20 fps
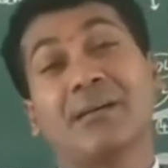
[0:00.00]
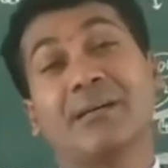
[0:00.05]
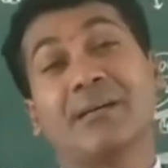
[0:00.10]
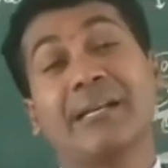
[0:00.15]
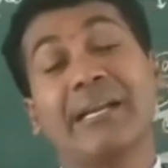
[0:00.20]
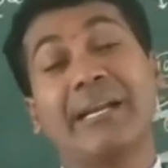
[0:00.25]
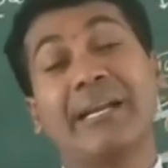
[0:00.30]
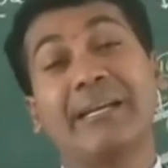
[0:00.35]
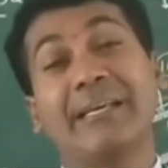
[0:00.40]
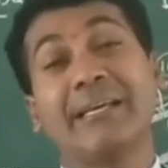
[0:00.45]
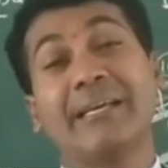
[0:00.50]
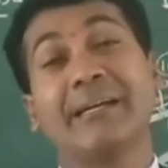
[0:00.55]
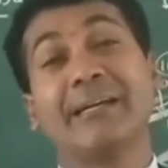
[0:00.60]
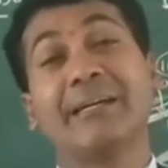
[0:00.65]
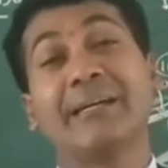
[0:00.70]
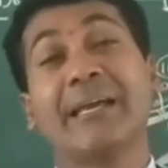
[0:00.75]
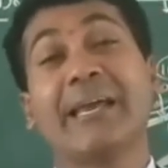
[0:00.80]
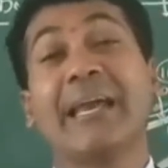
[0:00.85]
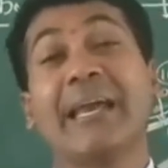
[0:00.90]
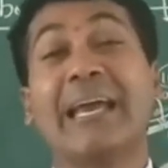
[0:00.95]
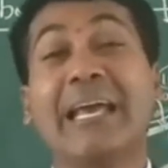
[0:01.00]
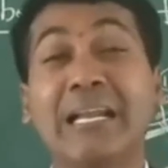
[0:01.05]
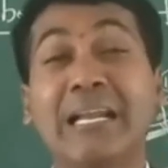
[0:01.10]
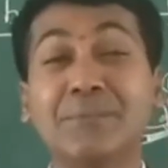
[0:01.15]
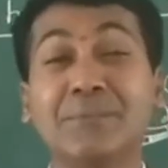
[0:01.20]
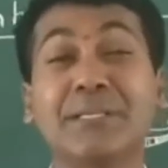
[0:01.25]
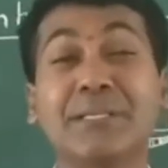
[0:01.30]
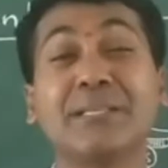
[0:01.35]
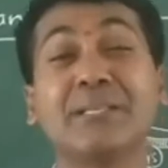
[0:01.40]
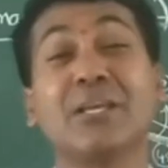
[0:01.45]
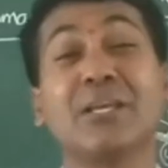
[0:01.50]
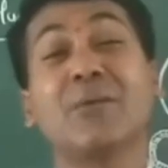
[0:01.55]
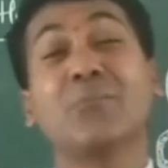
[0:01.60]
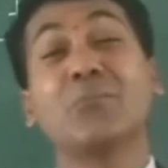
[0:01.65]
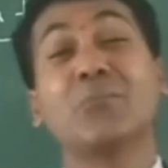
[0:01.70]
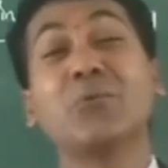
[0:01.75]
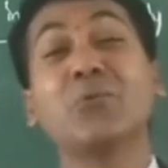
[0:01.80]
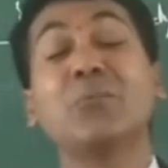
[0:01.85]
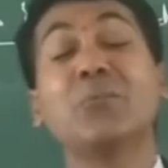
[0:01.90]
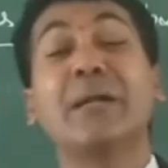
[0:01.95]
gradient helps in the
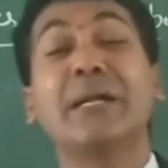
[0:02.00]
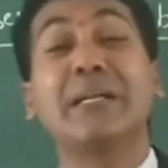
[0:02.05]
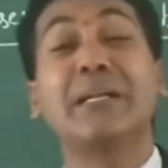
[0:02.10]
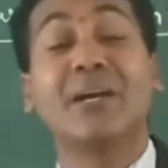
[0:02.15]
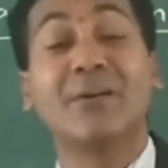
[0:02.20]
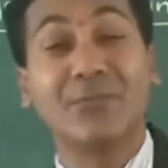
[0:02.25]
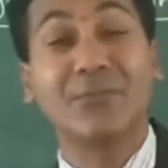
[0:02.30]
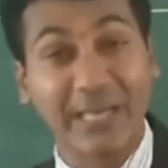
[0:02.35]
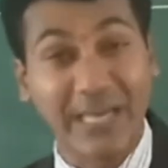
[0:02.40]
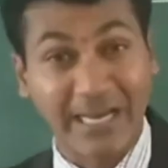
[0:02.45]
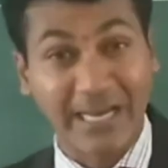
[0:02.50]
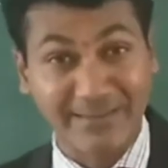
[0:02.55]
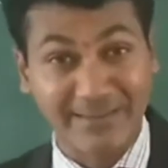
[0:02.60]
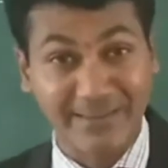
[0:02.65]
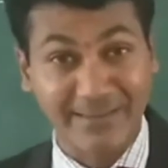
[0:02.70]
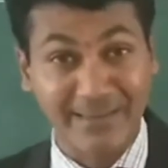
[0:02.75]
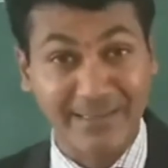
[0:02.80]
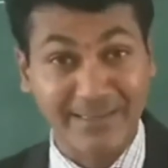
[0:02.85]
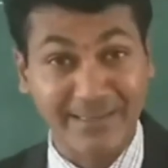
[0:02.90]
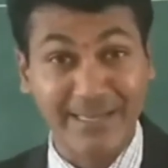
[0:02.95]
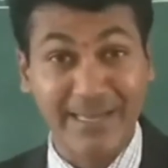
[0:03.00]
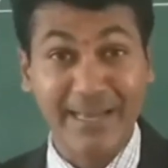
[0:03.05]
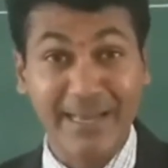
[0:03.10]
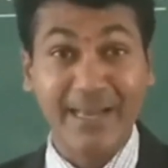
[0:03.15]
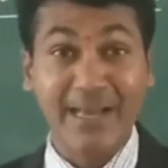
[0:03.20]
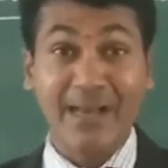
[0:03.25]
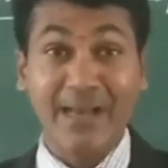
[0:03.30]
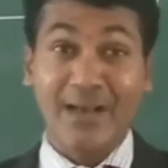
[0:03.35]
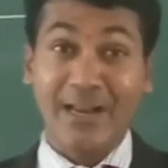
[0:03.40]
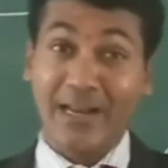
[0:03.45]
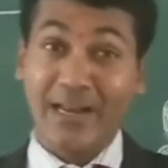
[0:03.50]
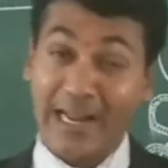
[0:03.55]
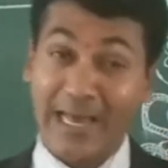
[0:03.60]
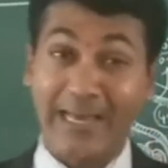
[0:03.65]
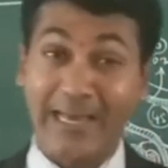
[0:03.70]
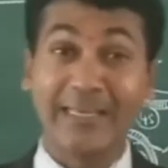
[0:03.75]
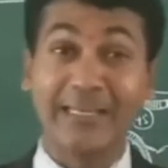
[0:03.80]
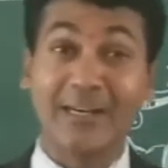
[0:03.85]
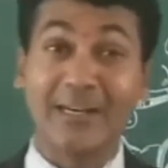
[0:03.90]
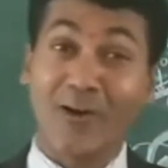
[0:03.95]
movement of gases
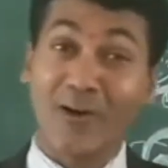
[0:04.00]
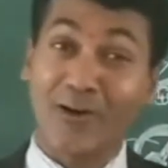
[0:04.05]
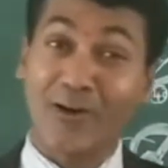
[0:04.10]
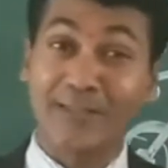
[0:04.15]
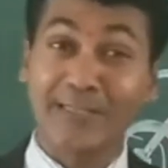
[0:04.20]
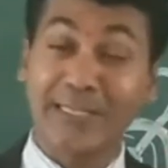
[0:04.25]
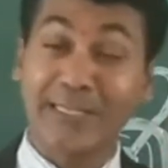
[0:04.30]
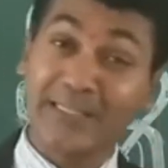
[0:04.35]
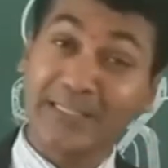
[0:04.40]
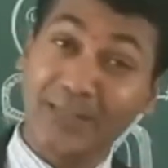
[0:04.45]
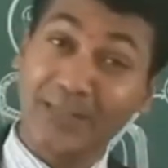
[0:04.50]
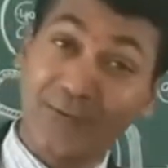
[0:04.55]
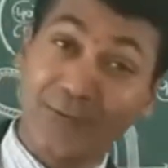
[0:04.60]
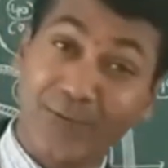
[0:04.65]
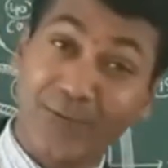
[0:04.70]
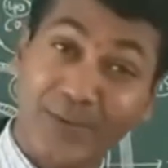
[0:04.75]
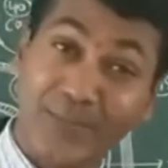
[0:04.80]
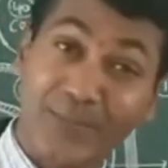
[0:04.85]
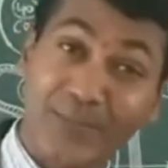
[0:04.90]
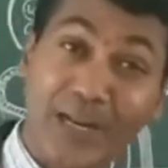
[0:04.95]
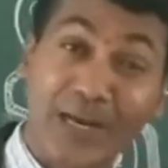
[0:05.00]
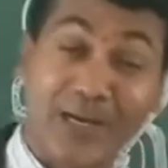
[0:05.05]
like oxygen from